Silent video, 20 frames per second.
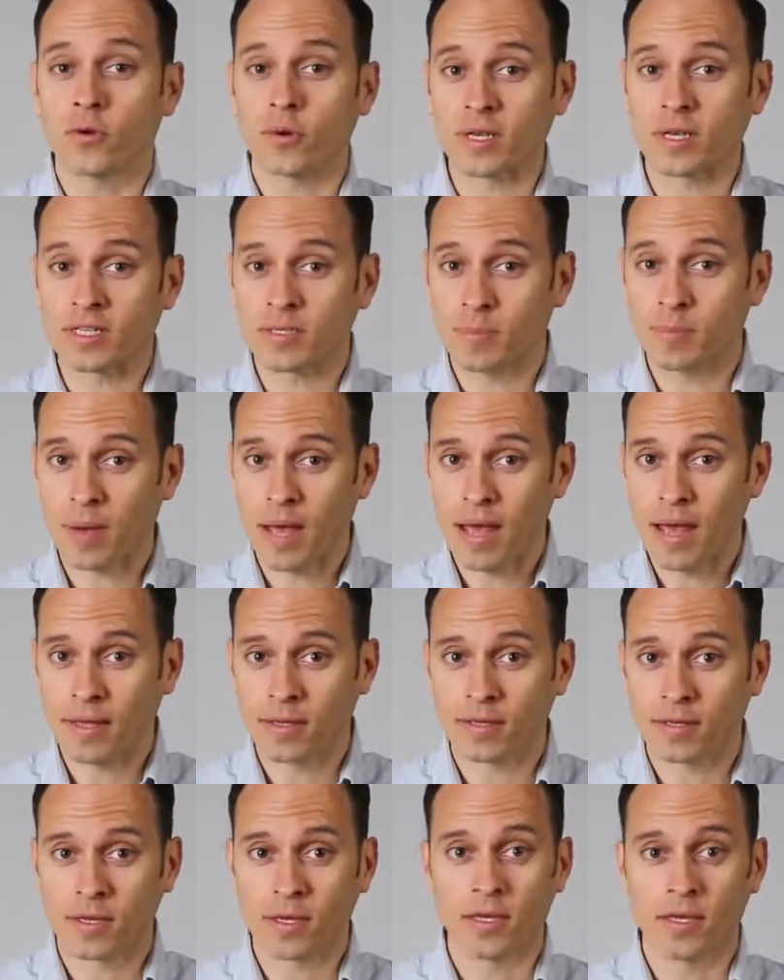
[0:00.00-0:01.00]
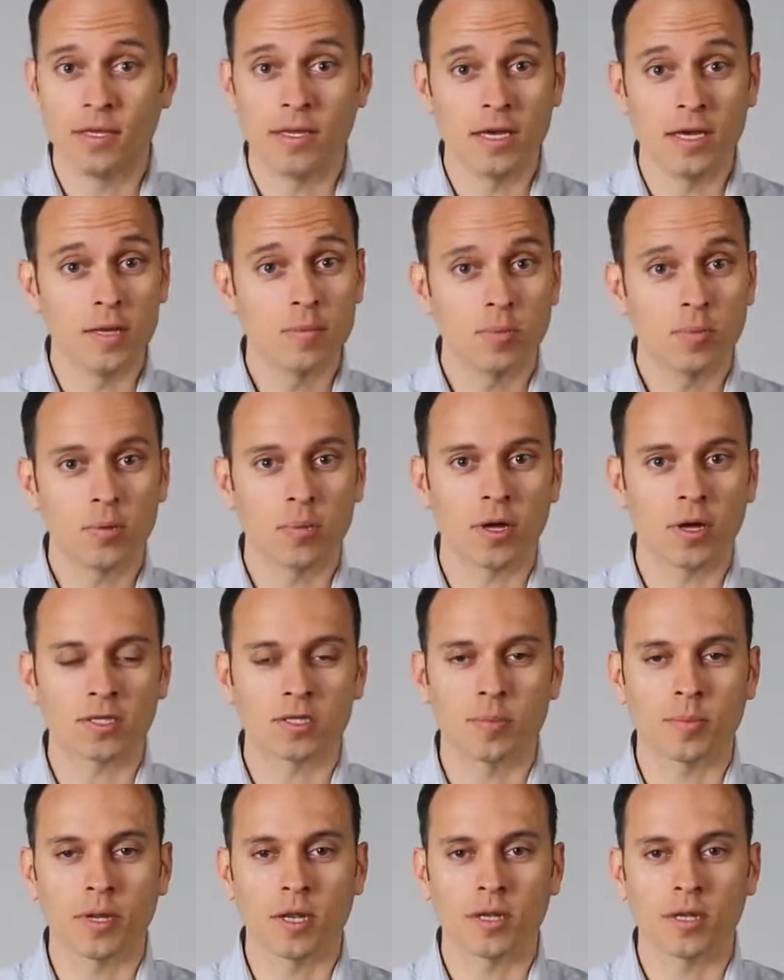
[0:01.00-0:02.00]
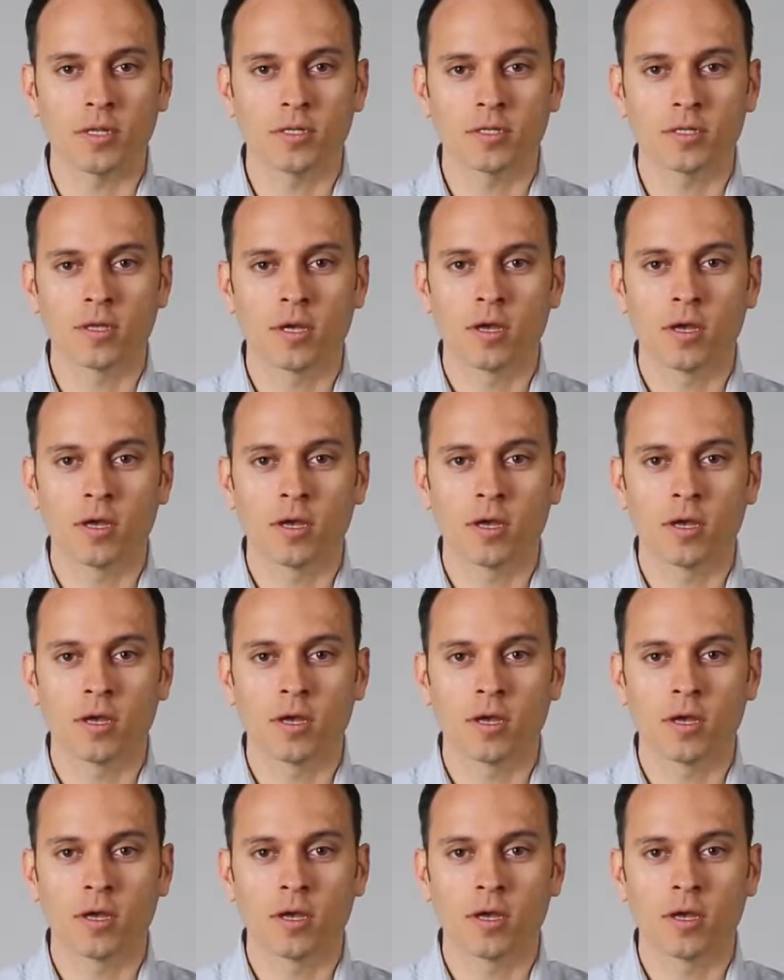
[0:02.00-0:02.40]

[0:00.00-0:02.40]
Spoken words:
expand the input possibilities,